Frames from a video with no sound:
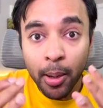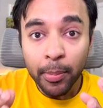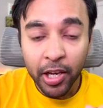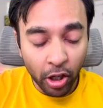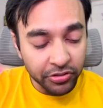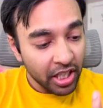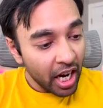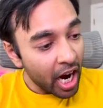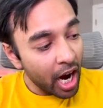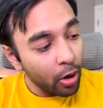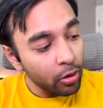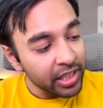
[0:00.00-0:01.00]
Because
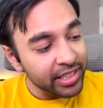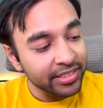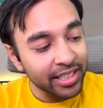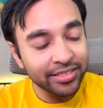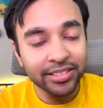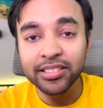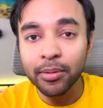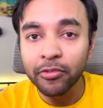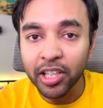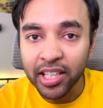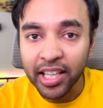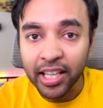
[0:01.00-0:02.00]
how is a system
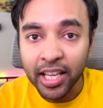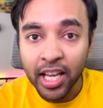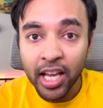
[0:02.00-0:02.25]
working?